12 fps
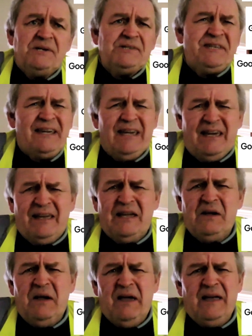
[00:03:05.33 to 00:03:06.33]
I'm just
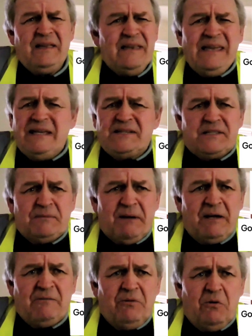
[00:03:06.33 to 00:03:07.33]
thinking it needs
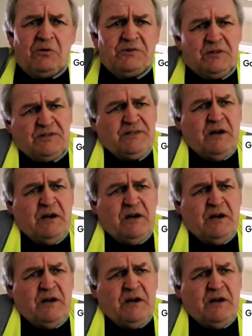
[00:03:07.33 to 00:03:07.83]
to be enforced.